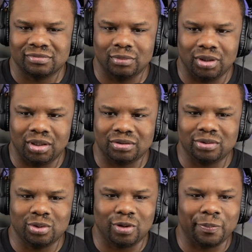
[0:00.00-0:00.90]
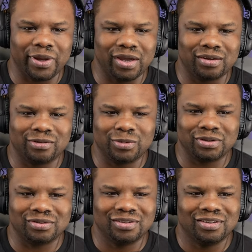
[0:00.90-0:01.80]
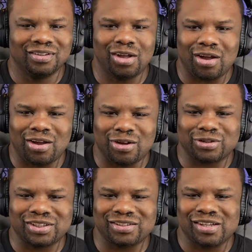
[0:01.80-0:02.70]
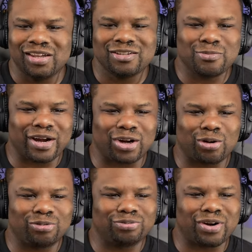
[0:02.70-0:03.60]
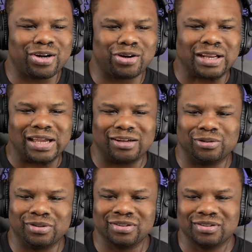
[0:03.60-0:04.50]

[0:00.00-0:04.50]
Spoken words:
But you gonna pay. I'm a... Oh, she's... Hey. Go run her down.